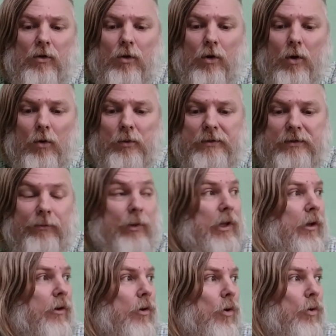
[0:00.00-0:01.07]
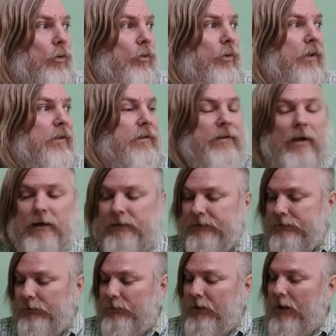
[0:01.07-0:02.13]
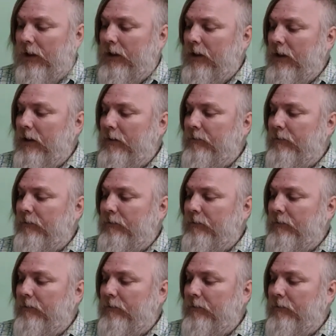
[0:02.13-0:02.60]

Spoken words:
close and can go to the stars, okay?